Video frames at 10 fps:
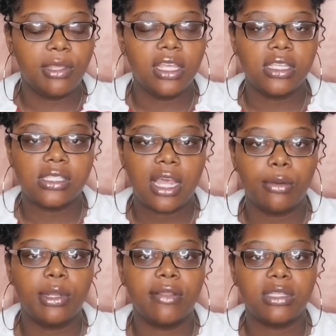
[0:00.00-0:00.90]
because I
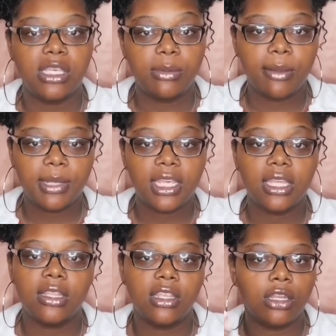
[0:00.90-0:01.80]
don't want to have to keep coming
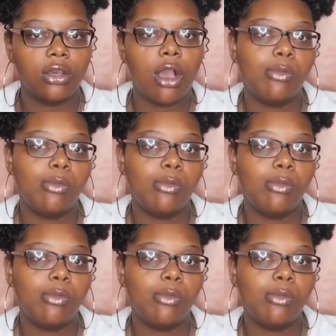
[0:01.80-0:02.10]
in and, you know,